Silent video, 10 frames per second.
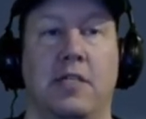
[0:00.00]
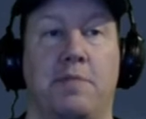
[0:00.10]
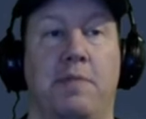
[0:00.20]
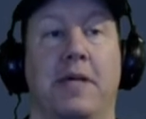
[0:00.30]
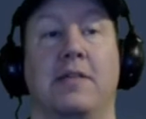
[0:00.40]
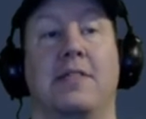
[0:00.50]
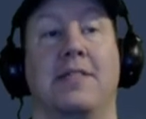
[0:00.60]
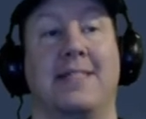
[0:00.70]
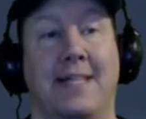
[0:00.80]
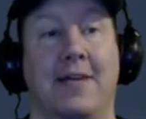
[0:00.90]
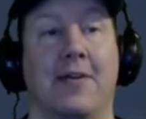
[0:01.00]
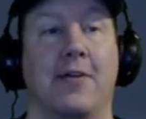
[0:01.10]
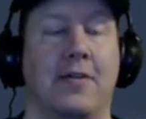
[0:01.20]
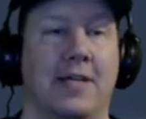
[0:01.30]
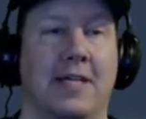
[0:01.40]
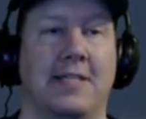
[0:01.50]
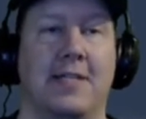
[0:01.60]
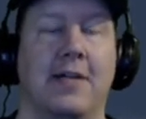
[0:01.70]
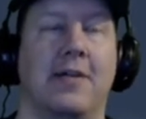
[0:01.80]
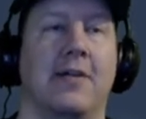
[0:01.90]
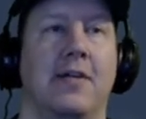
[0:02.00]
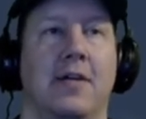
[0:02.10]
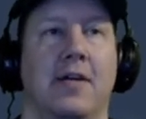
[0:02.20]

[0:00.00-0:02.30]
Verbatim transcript: spell singer, not slinger,